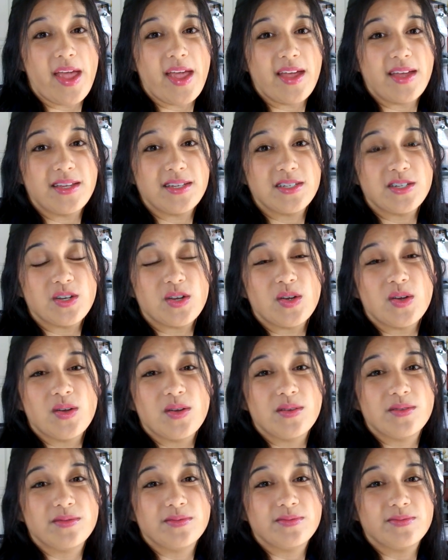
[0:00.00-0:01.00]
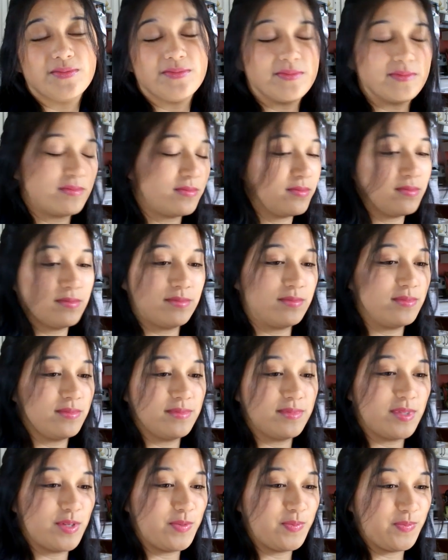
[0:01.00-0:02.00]
and
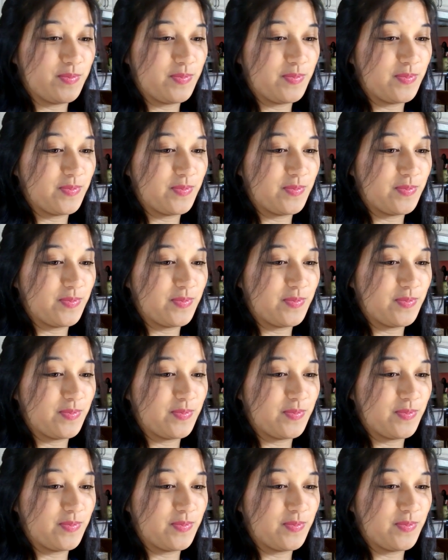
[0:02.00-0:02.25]
nope.